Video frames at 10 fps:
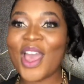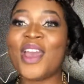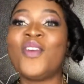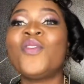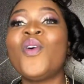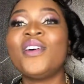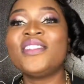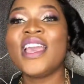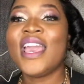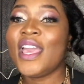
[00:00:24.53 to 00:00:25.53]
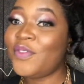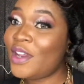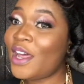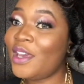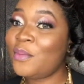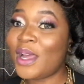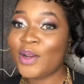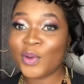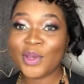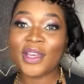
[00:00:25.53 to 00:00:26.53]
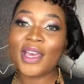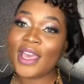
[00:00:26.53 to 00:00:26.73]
And of course, if you like my look,